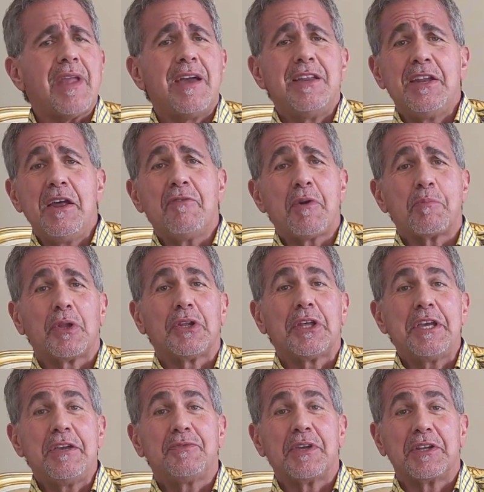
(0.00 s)
And he never
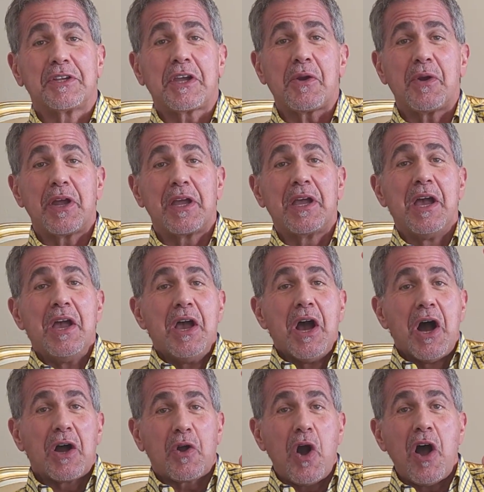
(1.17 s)
believed in carrying
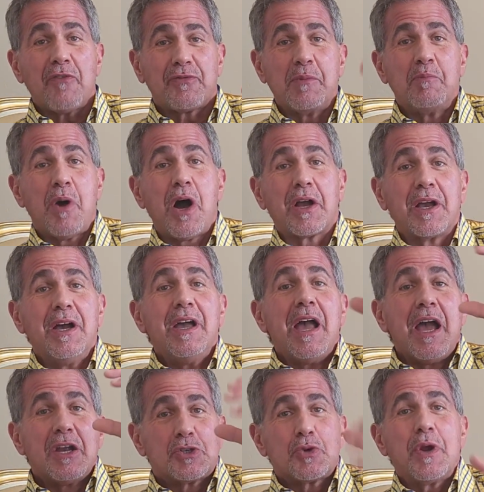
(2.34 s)
a coffee mug
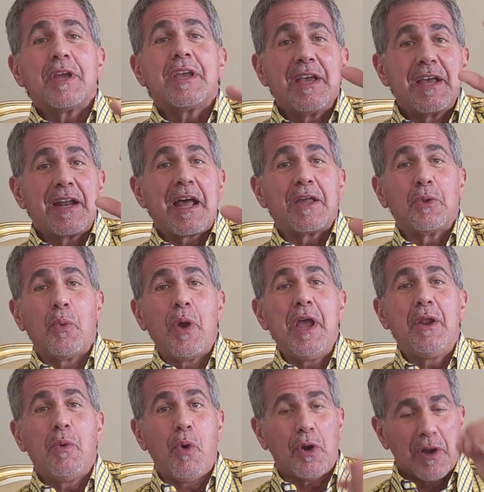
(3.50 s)
and drinking it on the way
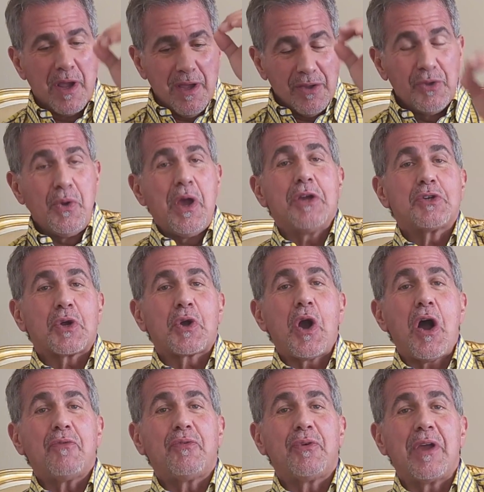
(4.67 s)
to work. You had your
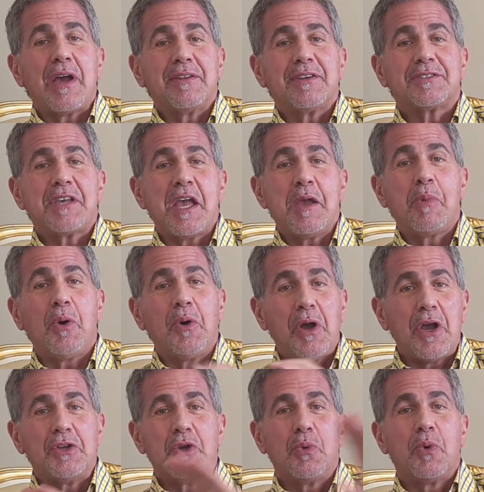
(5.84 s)
coffee on the table
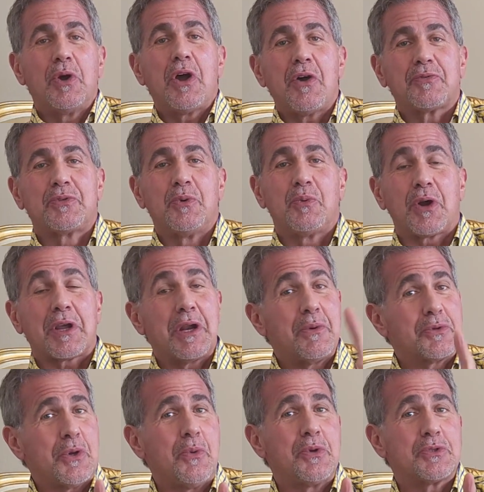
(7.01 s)
and you went off to work, and it
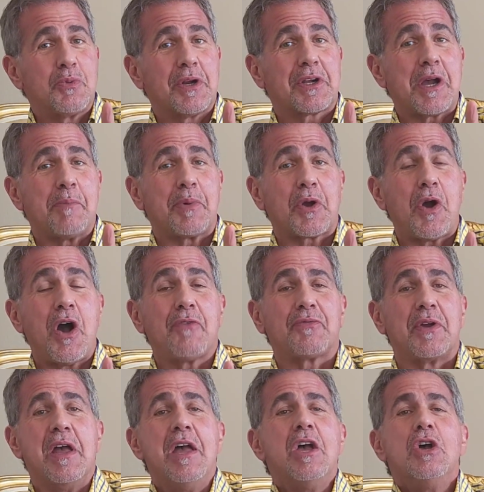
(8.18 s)
was always one cup of
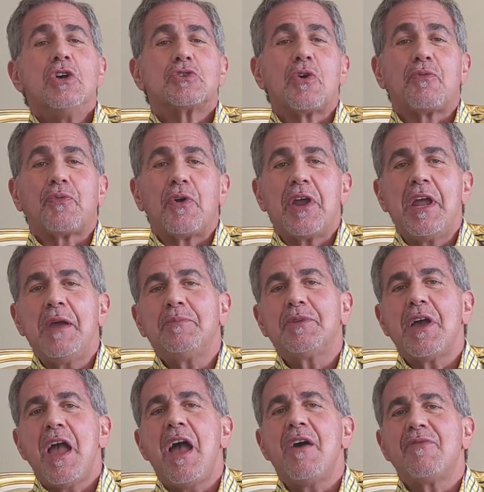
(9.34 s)
coffee. So for him to
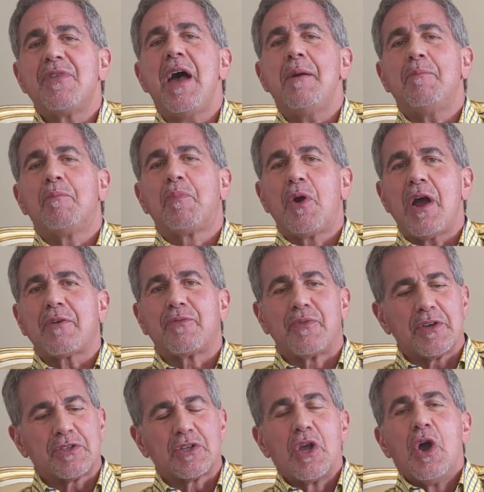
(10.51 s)
have that
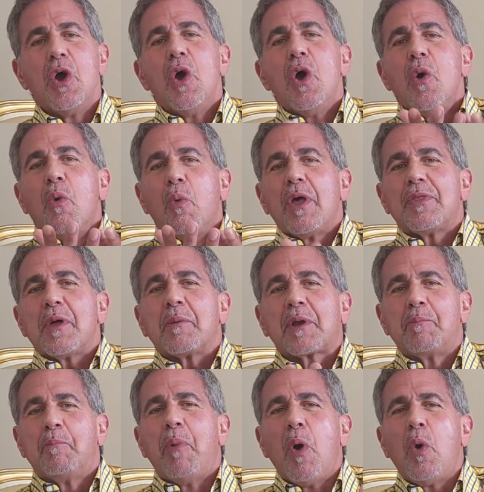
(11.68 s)
breakfast with a
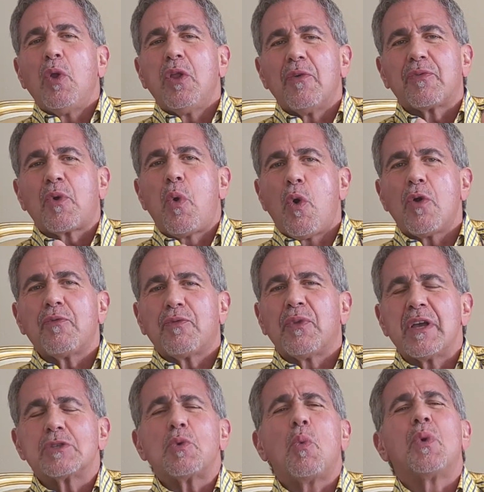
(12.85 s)
bowl of
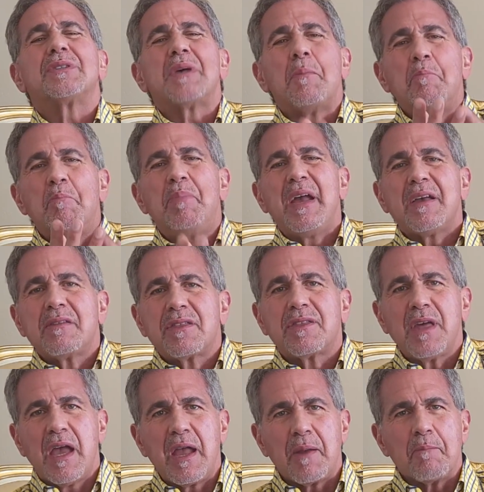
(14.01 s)
cornflakes was a big
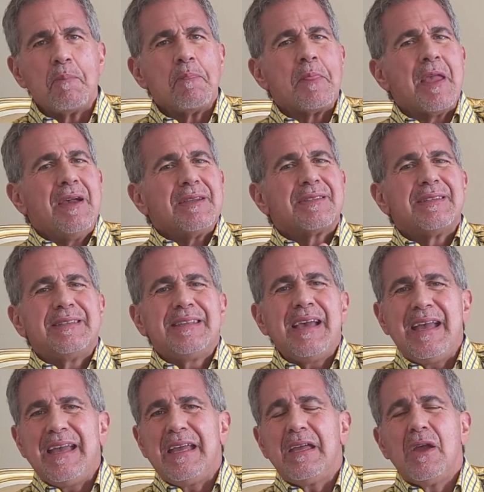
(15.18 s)
thing.
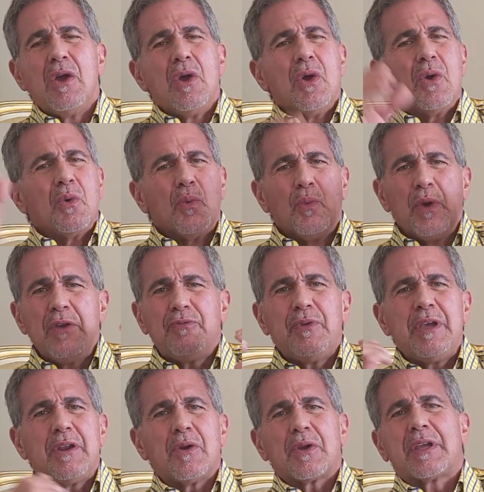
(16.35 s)
Today, we
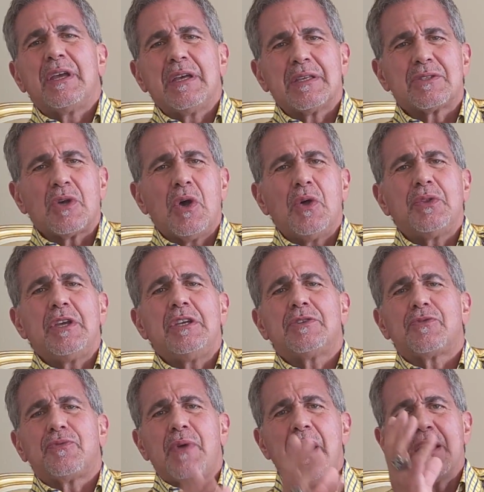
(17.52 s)
feed our kids all these
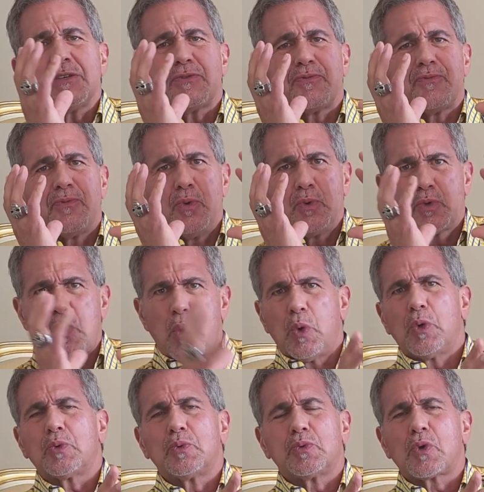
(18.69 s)
fast food
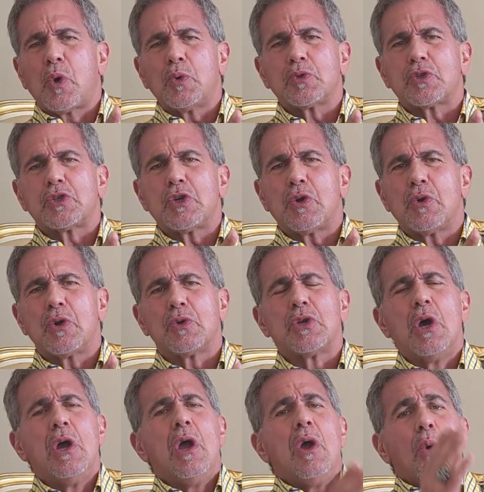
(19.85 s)
cold cereals,
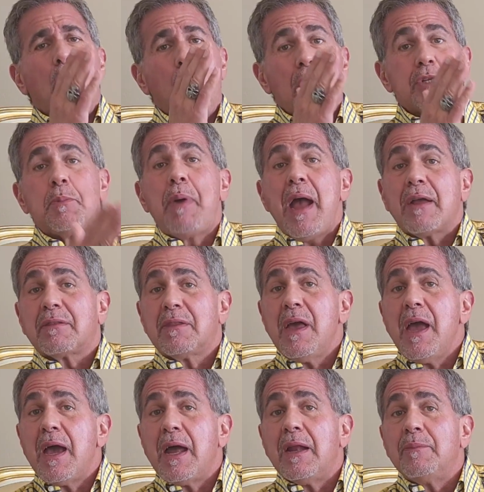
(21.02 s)
which back
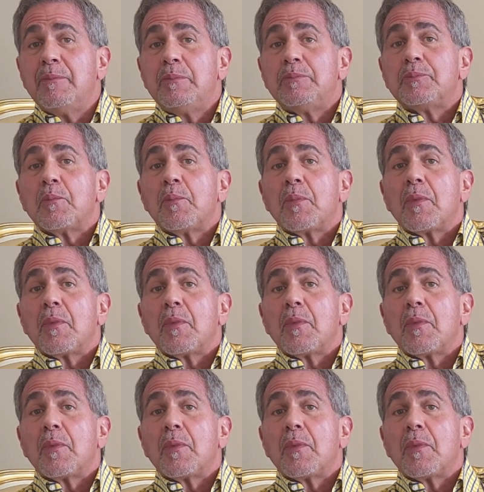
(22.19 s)
then,